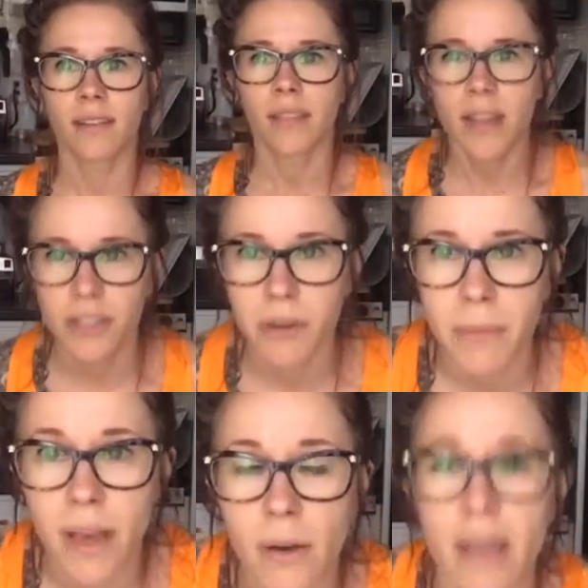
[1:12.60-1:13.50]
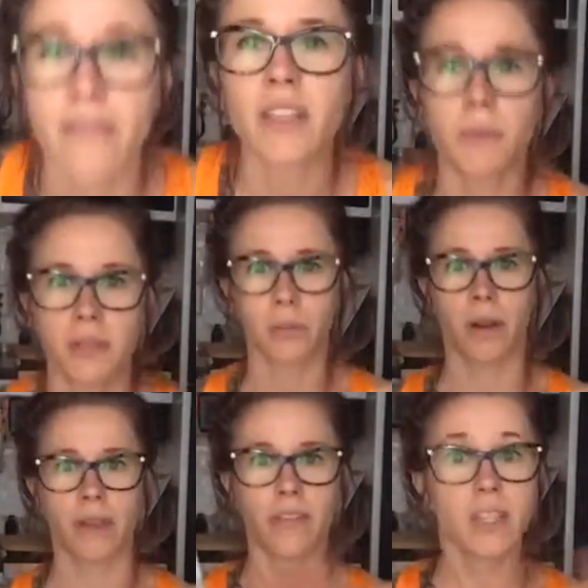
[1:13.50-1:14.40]
That showed me. Okay, Facebook is
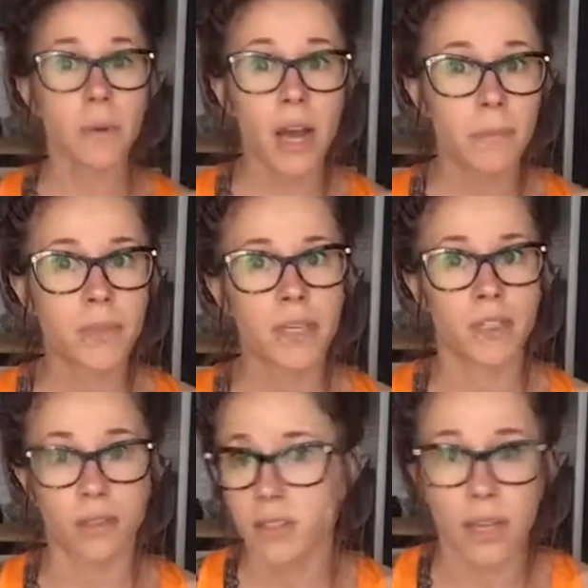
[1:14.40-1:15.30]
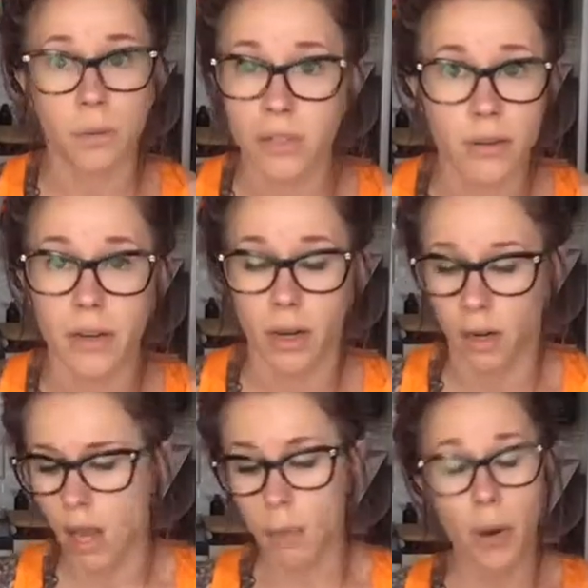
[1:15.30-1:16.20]
working. Facebook updates, so it's like, what's going on?
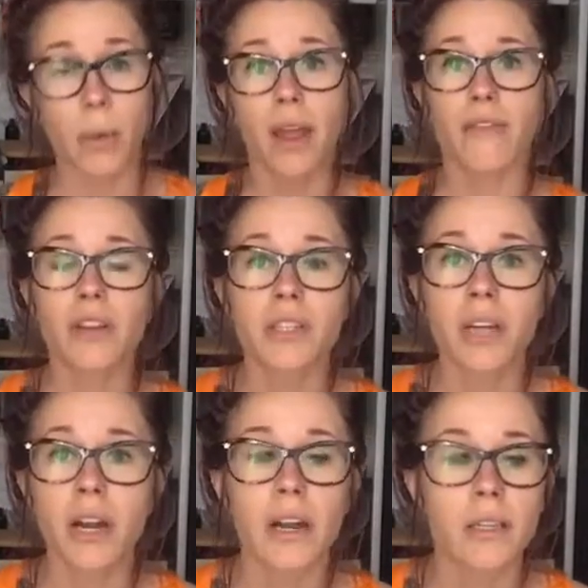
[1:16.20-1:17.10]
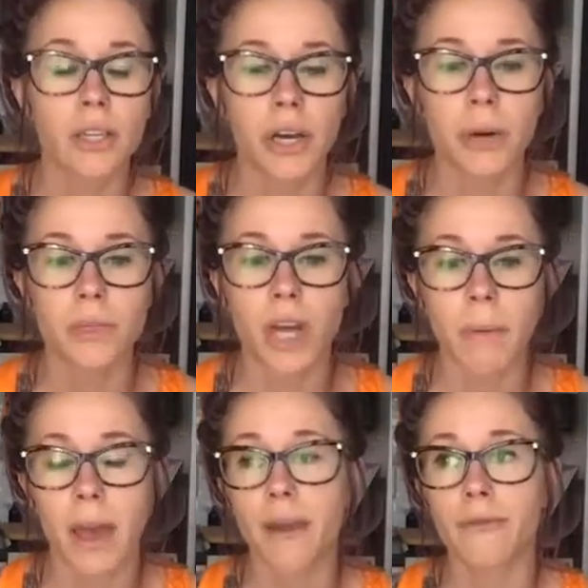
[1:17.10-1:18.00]
But when I first started as a coach,
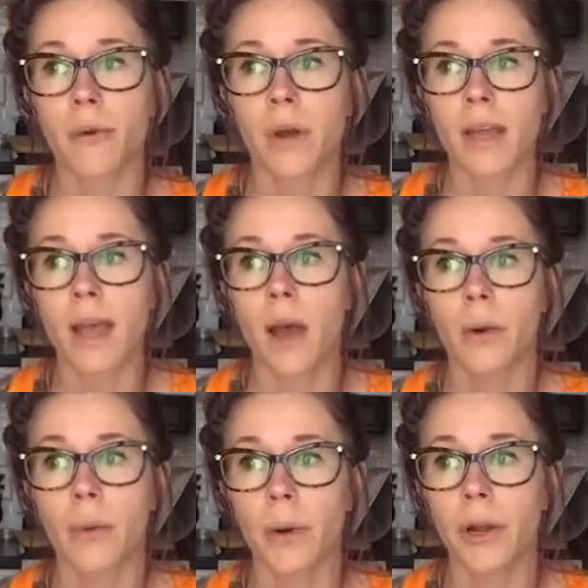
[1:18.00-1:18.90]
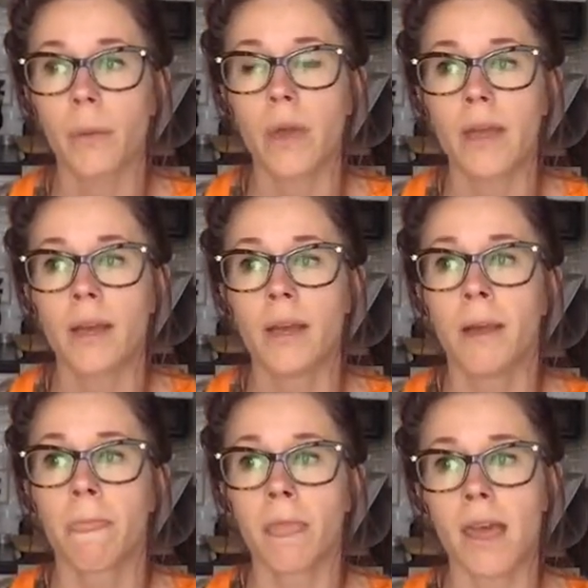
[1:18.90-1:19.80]
I had a 40-hour work week,
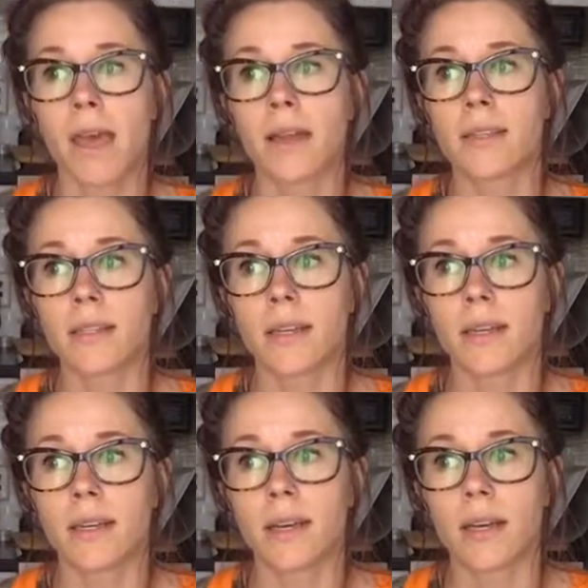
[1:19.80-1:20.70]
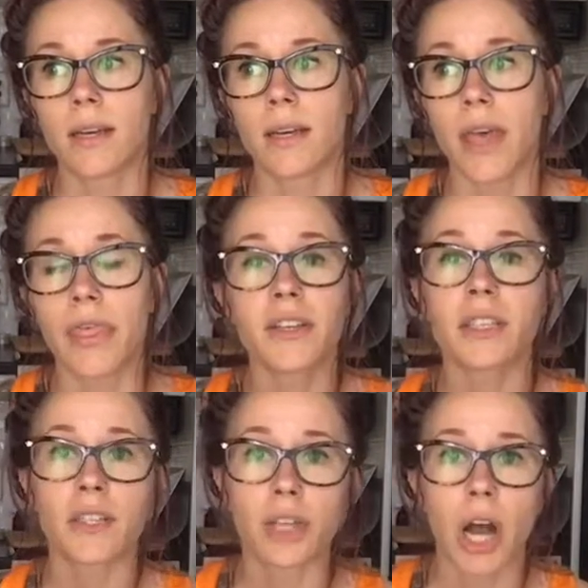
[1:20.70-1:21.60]
and
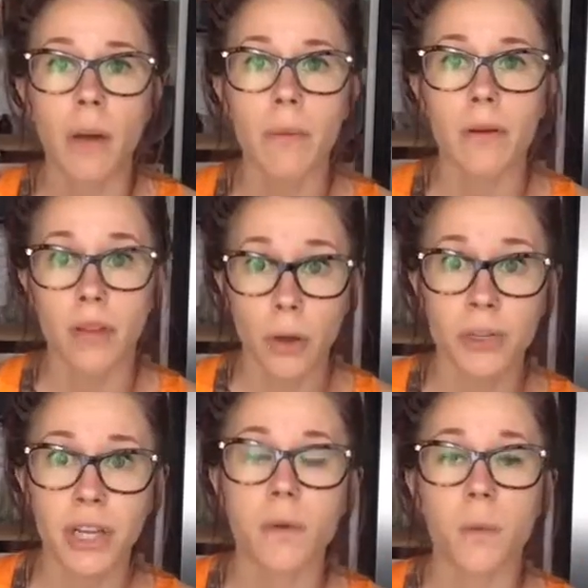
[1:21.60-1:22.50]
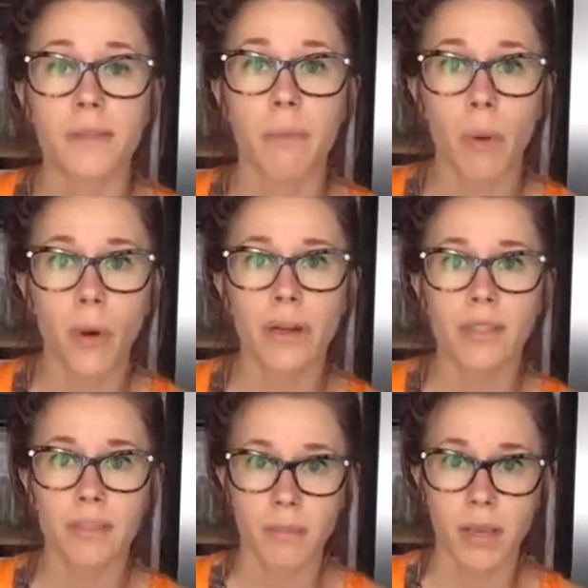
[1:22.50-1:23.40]
this job, coaching, was
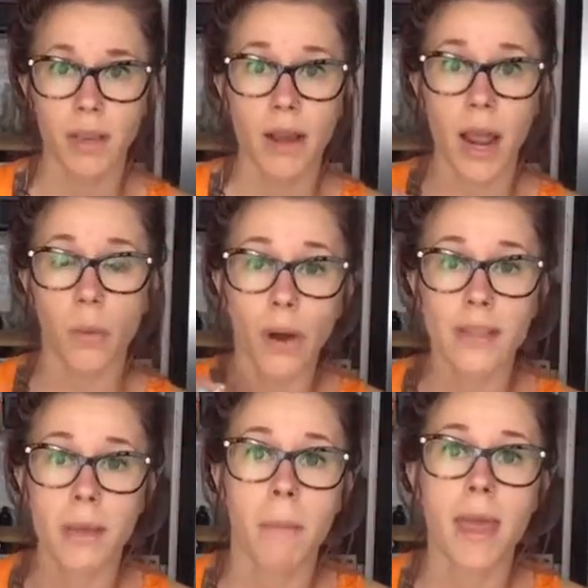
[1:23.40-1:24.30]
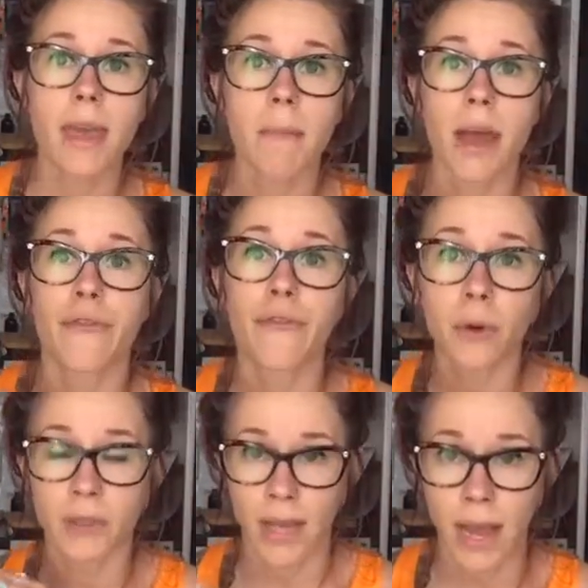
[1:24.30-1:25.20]
important to me, and I wanted to make it my
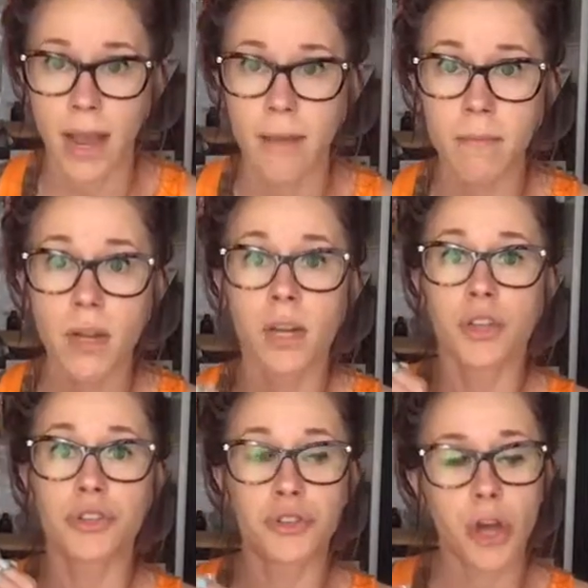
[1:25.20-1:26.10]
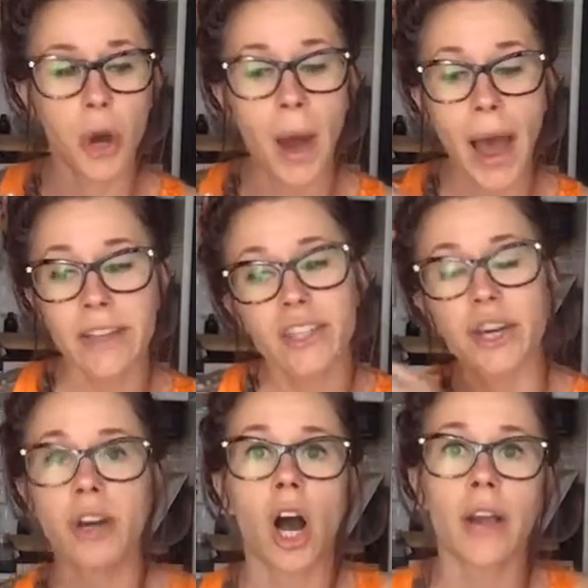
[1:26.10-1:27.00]
full-time, so I
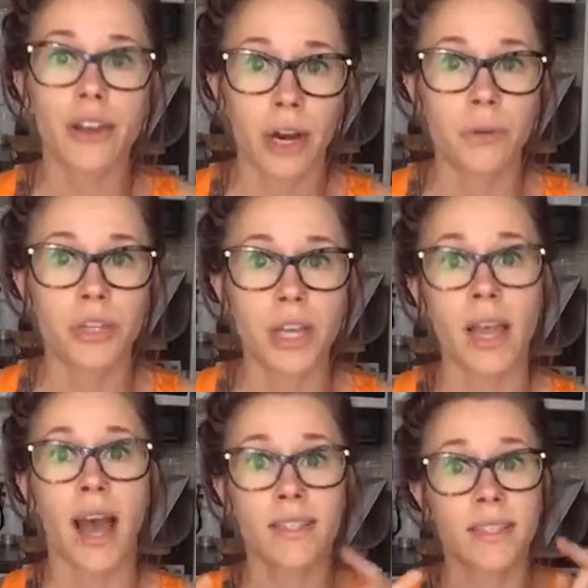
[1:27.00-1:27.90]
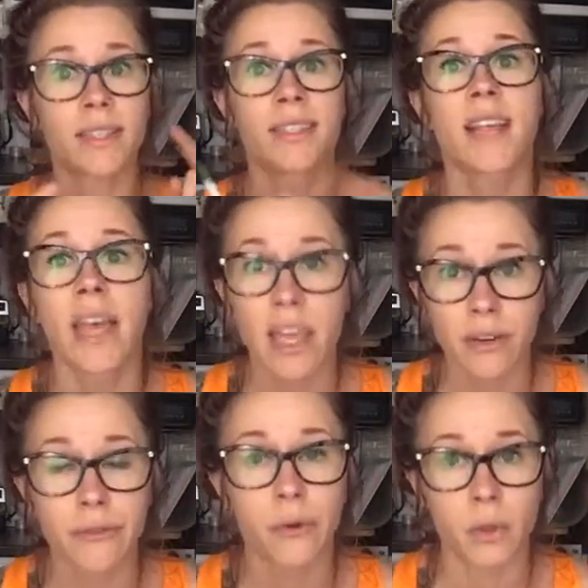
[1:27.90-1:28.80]
took on coaching as a
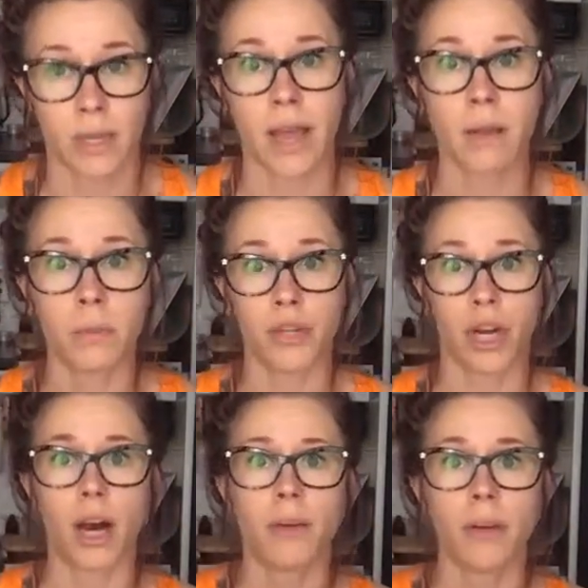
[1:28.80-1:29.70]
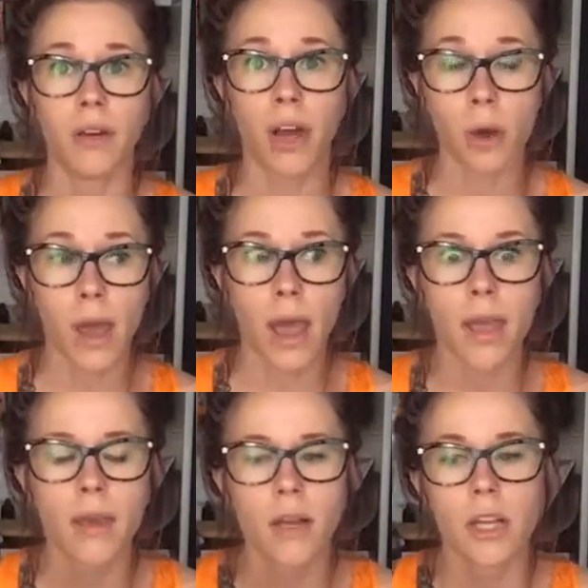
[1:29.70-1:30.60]
second full-time job,
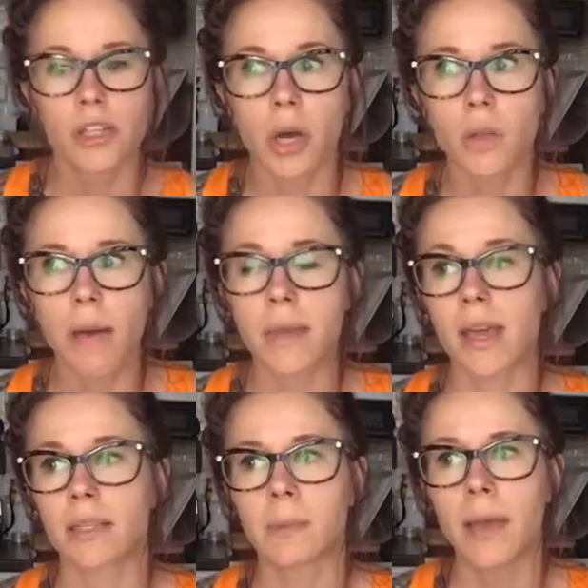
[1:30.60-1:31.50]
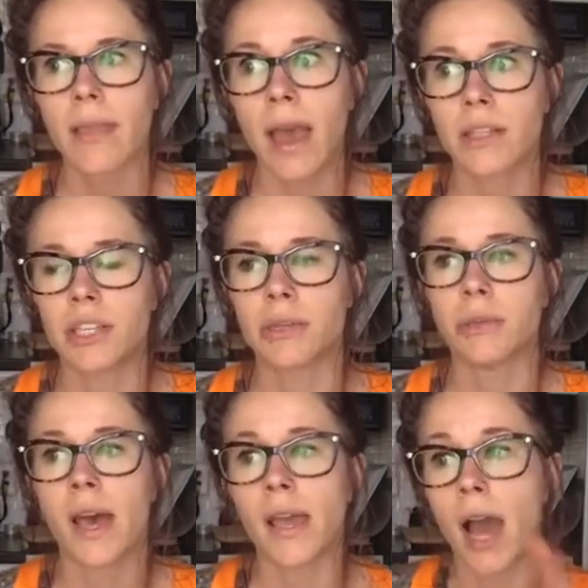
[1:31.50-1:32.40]
okay? So let me explain that to you.
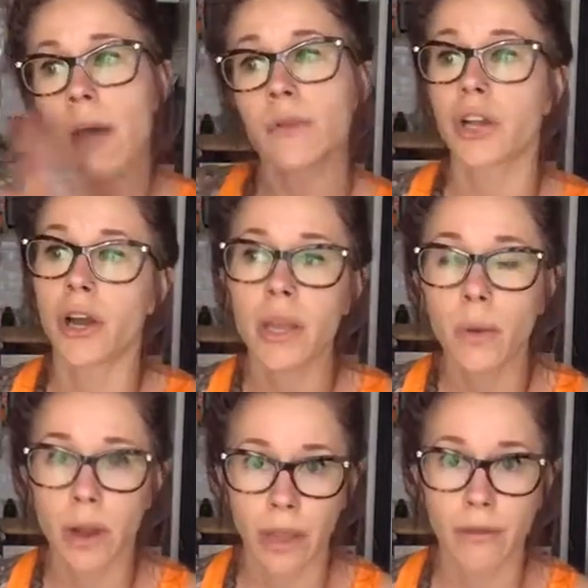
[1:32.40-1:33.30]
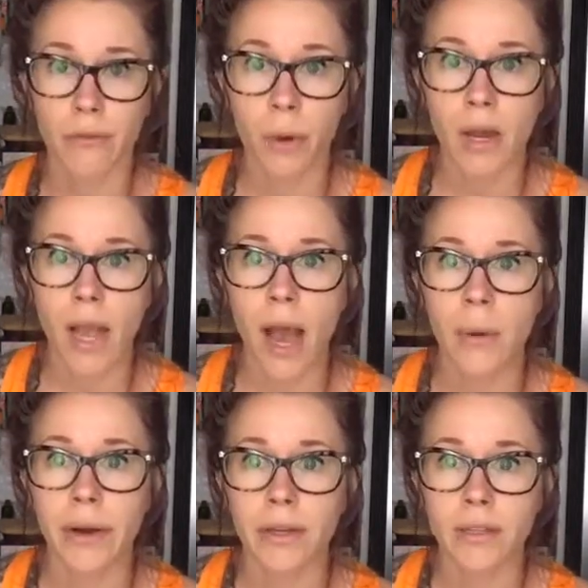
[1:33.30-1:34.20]
Like, I was already working 40
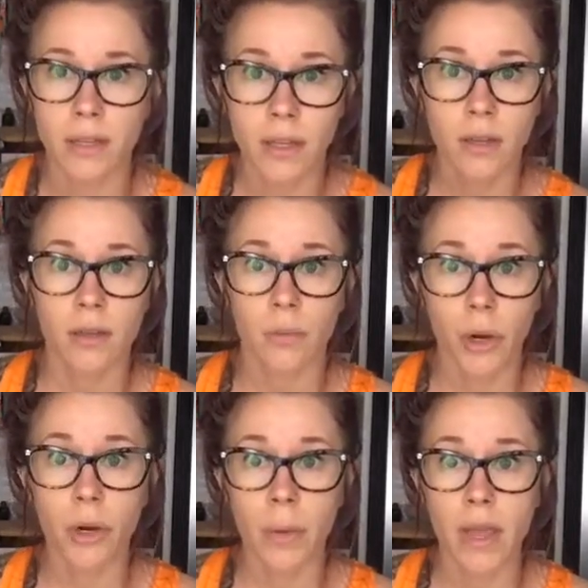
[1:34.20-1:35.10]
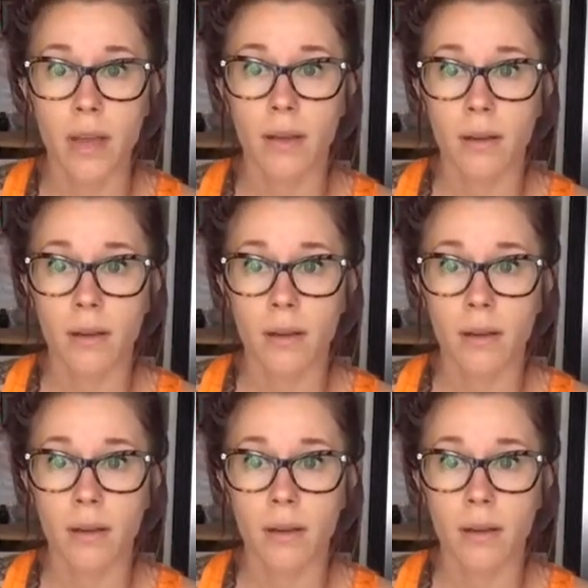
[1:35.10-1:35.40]
hours work week.